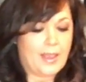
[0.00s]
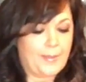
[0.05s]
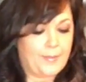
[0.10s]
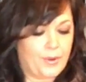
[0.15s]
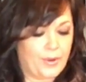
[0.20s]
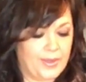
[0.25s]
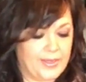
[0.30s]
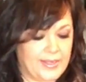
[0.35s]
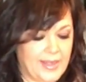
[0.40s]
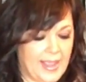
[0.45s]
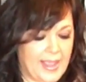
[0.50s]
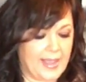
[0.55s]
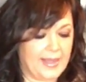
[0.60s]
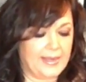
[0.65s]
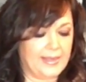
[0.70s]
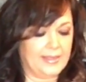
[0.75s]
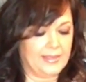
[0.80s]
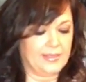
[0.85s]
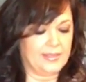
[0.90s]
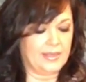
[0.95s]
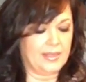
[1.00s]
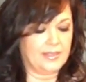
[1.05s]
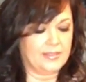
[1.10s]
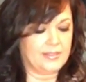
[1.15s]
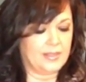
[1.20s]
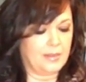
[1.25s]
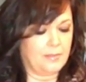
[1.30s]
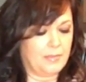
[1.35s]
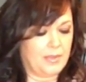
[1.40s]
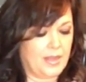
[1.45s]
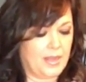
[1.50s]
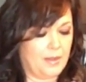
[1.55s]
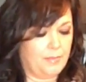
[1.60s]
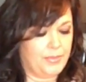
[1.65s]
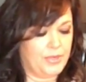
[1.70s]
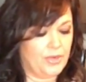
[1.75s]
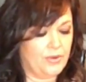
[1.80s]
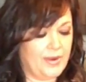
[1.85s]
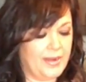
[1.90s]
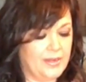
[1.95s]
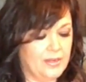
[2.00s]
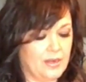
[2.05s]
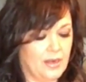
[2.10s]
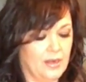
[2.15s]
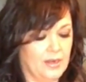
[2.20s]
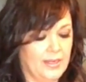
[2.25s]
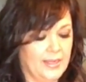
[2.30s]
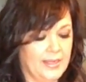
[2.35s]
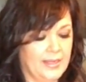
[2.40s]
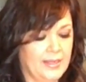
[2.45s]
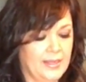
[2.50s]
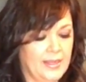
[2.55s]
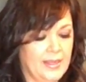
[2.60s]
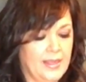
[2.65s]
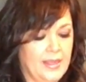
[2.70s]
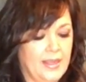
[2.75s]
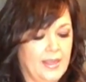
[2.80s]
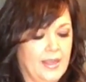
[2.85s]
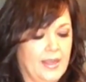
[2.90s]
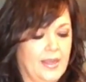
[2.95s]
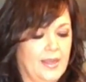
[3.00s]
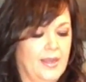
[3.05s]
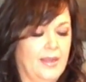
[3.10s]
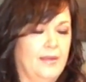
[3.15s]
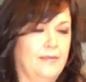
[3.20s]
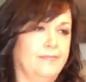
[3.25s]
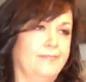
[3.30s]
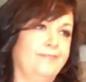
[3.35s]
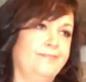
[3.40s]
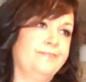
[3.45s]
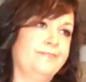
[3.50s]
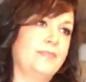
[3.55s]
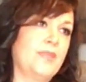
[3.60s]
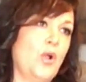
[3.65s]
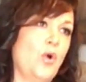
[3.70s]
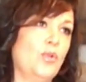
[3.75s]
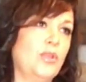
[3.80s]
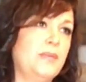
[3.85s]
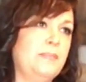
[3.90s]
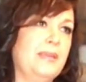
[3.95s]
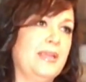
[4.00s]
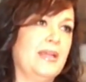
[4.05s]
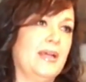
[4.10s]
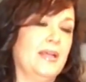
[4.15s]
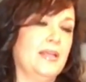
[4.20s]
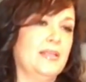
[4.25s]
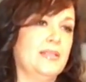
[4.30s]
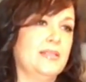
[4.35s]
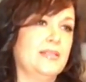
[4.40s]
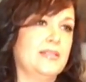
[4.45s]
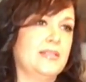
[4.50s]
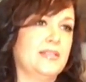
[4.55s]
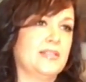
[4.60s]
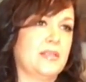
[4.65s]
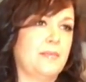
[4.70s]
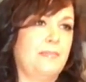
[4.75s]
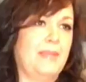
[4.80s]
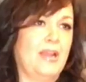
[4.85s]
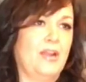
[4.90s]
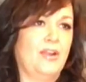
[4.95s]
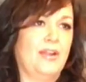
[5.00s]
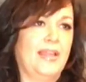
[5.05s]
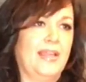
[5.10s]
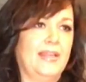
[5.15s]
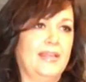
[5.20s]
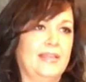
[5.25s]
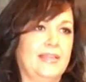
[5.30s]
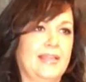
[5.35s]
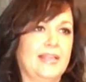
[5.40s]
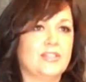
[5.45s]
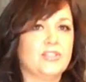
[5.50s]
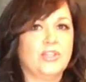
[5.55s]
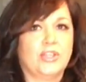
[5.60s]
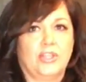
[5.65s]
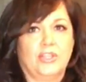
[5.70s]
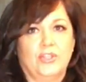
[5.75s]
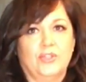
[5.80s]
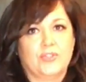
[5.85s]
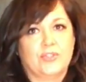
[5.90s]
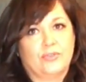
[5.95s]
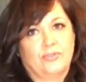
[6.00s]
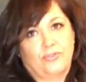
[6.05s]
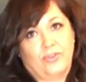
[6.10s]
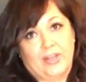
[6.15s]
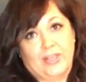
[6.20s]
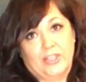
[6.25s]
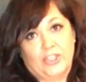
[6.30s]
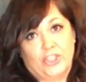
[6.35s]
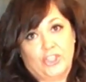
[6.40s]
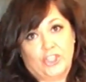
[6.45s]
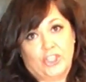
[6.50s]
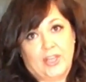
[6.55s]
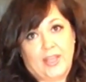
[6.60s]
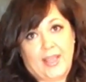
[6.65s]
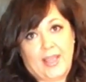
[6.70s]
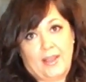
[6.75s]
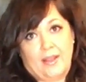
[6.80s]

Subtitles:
I'm going to add in some pureed garlic, only because it's a marinade, and yes, you can use the fresh